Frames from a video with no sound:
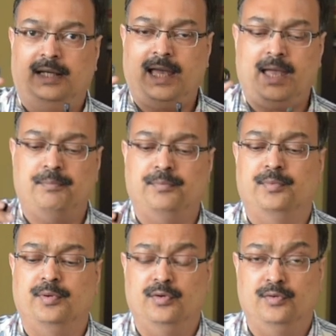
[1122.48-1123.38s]
cap
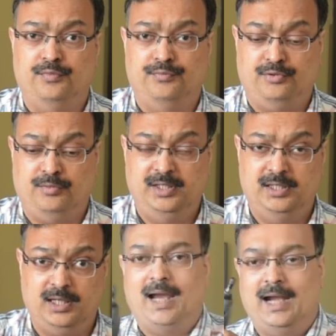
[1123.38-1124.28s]
from
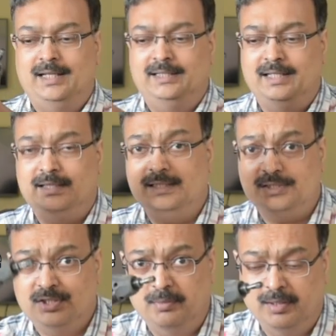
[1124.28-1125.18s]
here and then
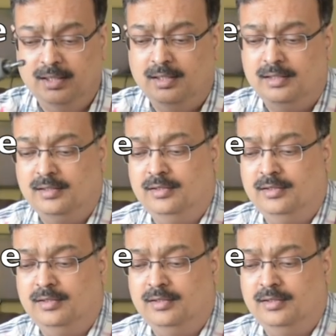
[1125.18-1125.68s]
this Dremel